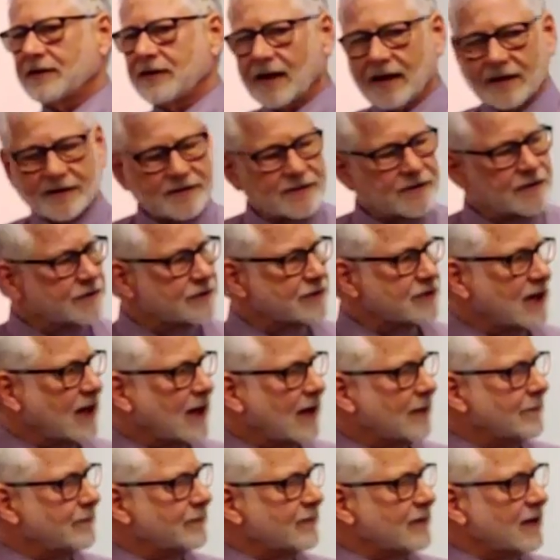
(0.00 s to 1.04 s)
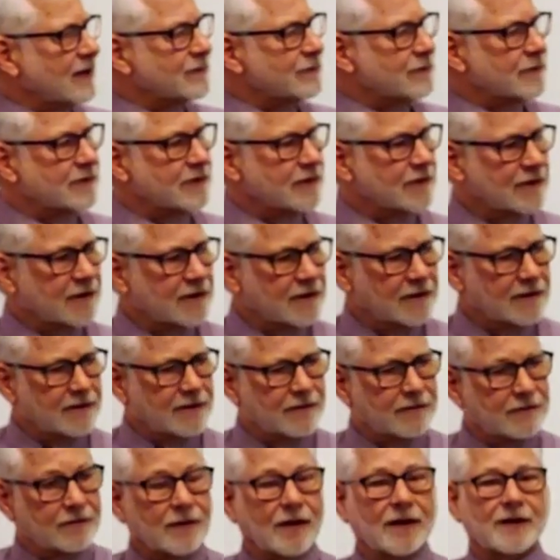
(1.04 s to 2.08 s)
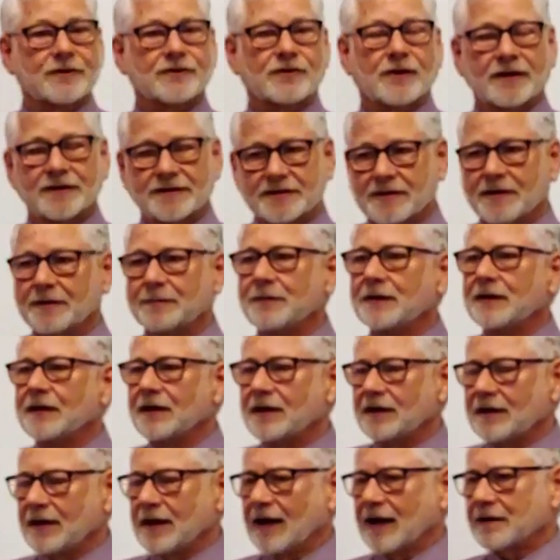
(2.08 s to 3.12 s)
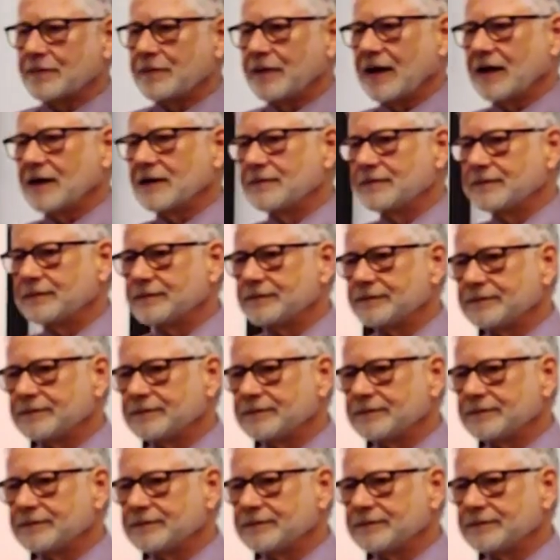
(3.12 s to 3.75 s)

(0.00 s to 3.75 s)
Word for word: That's their job. That's what they're going to do. Do I trust them? Not a bit.